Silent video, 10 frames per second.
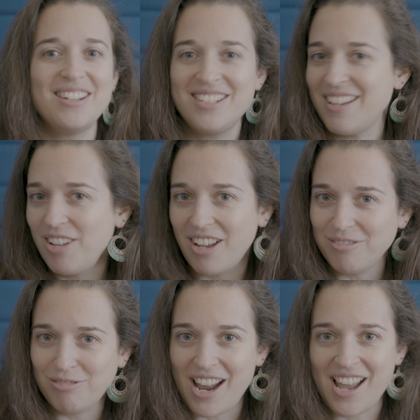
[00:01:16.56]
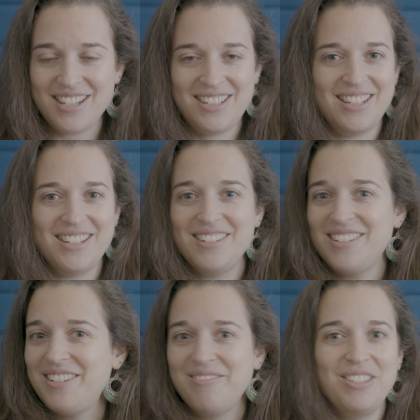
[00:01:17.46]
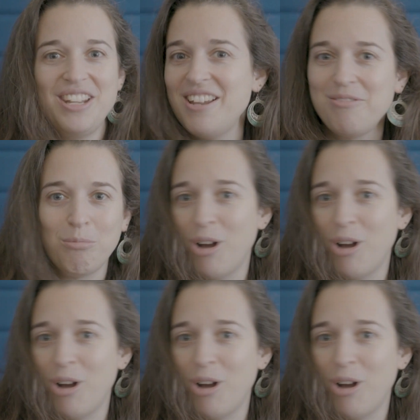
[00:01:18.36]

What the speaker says: and civil unrest and the